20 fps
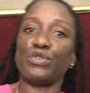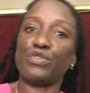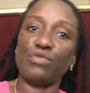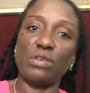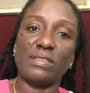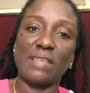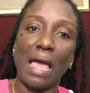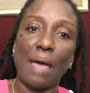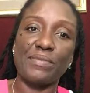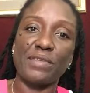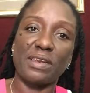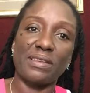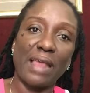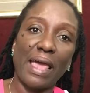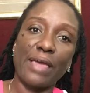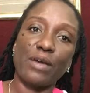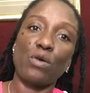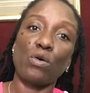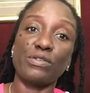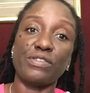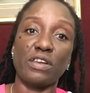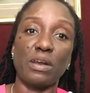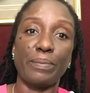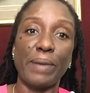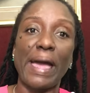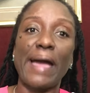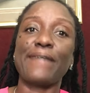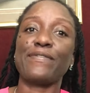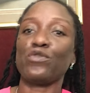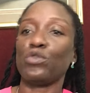three times in the night going to the
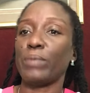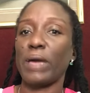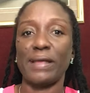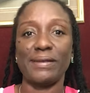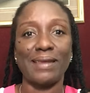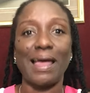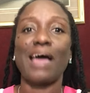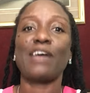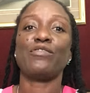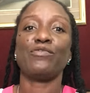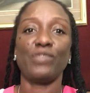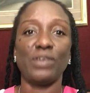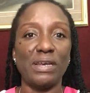bathroom and not